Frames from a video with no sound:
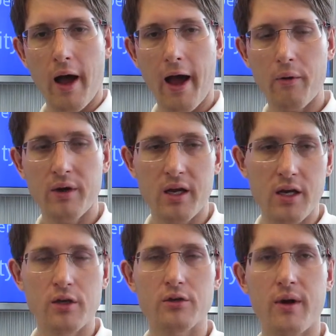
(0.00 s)
how it
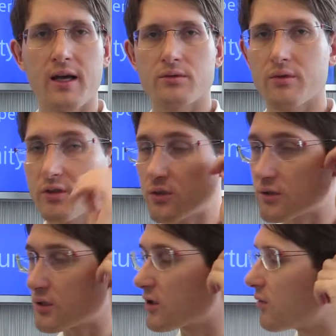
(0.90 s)
interacts with
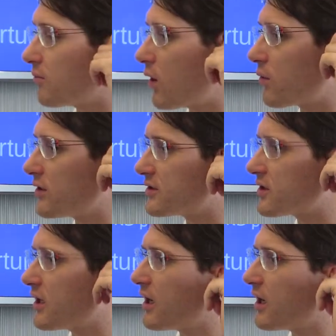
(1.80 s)
certain components